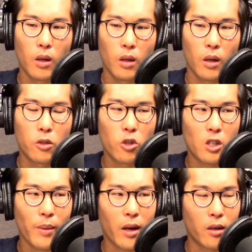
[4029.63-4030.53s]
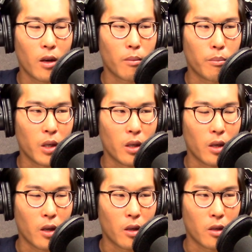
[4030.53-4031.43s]
It just might not be
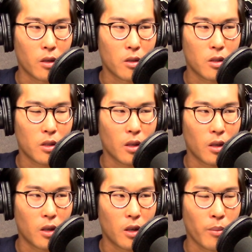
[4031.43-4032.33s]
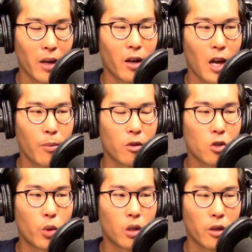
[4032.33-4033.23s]
as, might not happen as
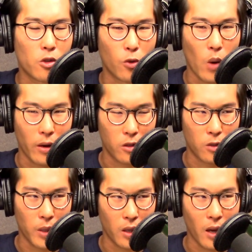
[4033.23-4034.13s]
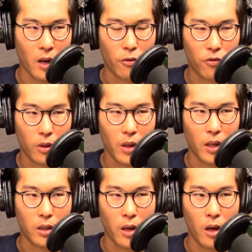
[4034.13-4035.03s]
quickly as you want it to be. And I feel
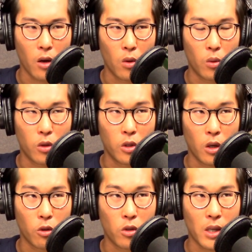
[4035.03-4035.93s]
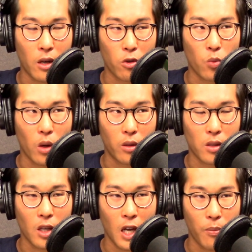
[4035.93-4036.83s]
like now younger designers want things
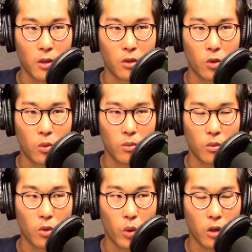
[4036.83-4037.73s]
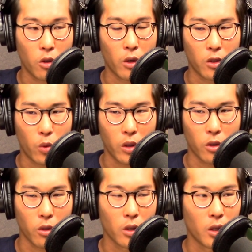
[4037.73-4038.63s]
to happen quicker and
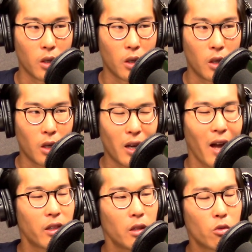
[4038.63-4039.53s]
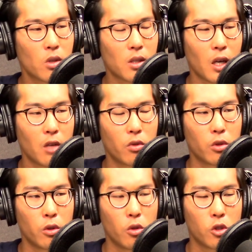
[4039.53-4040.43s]
quicker. I think there's this kind of
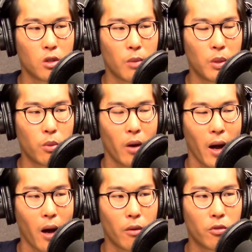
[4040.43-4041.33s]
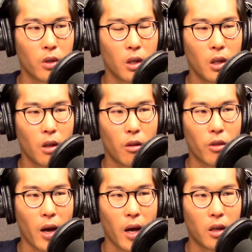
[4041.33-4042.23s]
illusion that people have
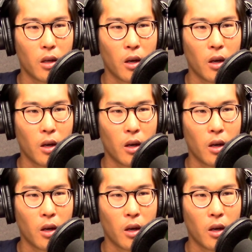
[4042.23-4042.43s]
that